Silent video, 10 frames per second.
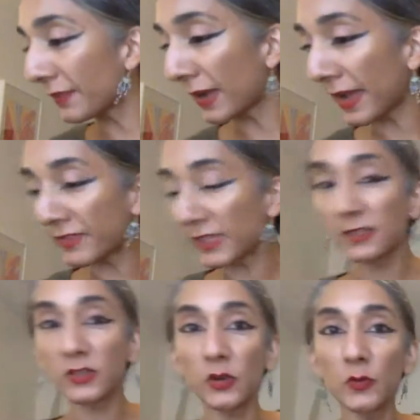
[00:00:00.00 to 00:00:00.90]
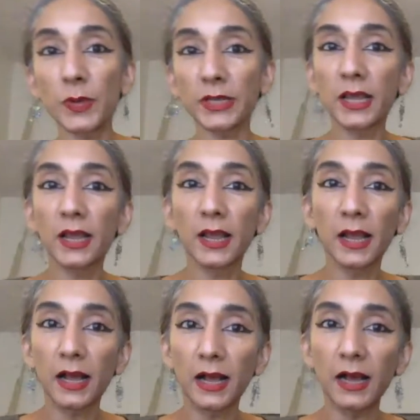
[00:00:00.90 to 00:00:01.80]
if I have done so, but
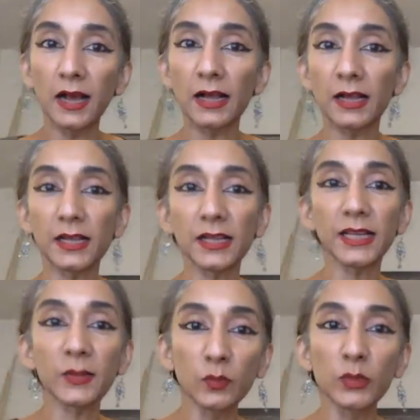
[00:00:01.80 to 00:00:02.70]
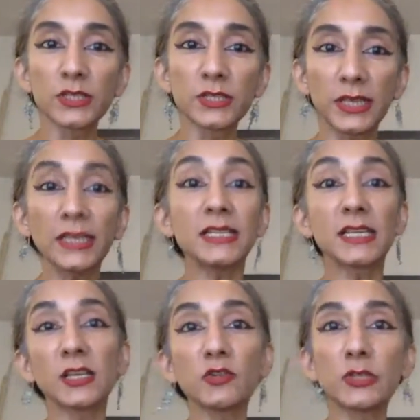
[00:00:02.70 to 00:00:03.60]
it was it
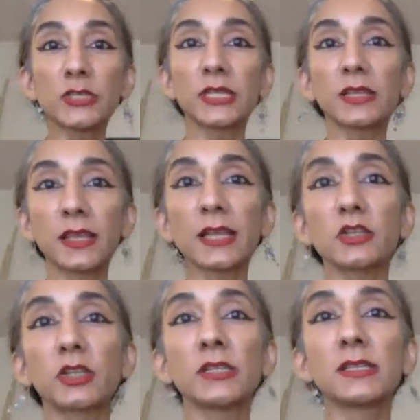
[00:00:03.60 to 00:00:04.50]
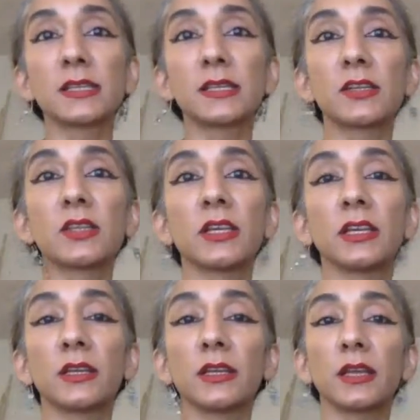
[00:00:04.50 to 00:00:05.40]
is an interesting thing to consider
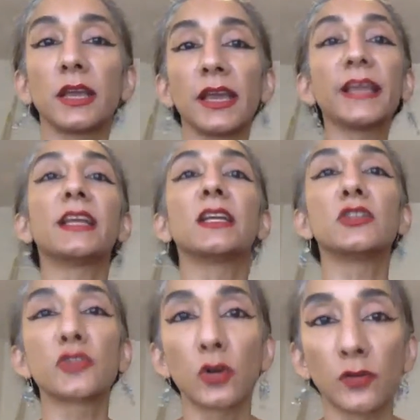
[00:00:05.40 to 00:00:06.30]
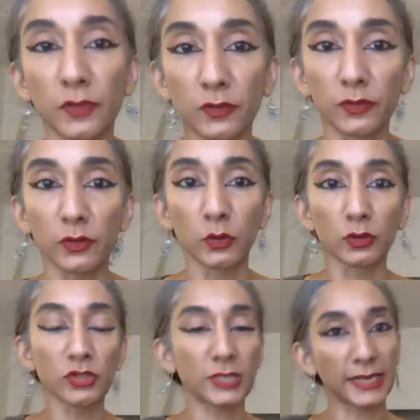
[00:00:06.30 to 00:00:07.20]
the age of the
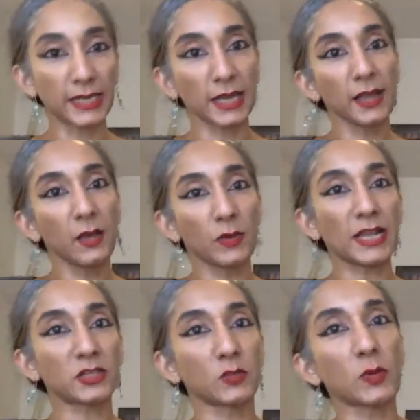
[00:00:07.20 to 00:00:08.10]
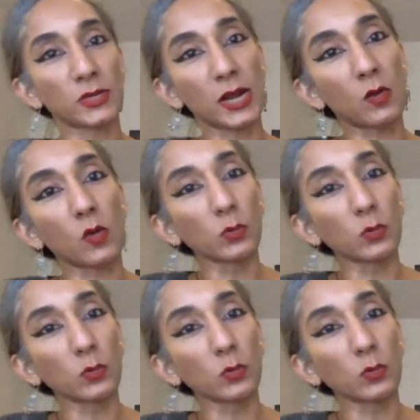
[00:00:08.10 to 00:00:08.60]
fool. Just like one has to wonder how